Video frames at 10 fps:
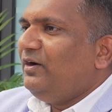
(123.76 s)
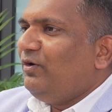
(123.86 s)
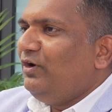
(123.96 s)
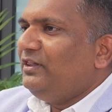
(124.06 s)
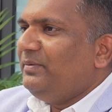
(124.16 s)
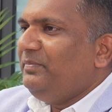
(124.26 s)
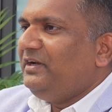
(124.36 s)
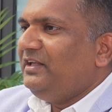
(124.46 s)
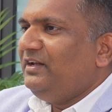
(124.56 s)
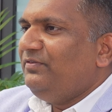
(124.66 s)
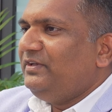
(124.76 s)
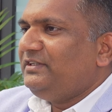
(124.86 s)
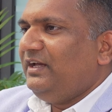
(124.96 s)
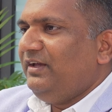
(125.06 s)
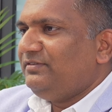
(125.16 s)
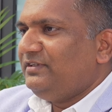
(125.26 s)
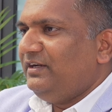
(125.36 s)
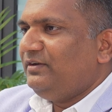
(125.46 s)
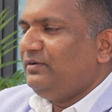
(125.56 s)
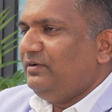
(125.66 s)
all the material which I have
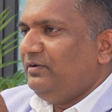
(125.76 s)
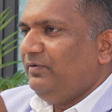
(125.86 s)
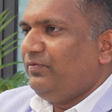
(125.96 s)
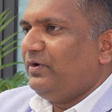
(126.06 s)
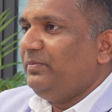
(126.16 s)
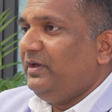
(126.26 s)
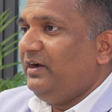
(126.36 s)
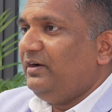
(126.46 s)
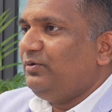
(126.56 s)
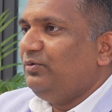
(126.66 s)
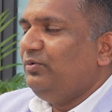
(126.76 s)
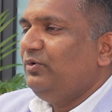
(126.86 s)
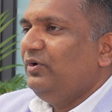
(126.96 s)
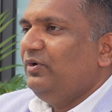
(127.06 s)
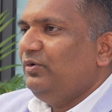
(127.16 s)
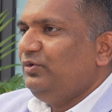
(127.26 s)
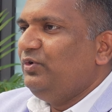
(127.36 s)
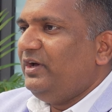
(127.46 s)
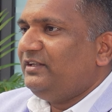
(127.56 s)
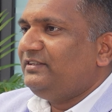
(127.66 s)
sent from here to
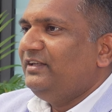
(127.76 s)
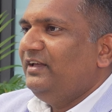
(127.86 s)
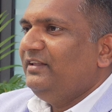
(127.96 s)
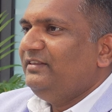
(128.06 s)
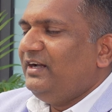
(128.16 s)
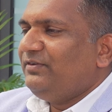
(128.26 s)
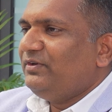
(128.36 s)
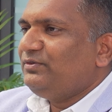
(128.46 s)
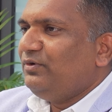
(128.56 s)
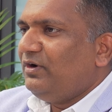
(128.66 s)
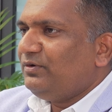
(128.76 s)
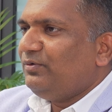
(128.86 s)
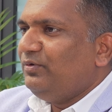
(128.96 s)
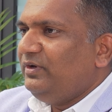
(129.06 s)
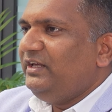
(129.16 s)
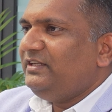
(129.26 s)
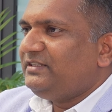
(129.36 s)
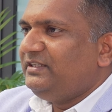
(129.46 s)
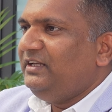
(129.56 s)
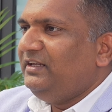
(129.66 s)
US, that was not only
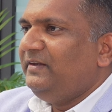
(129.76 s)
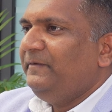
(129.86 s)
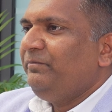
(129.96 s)
steel,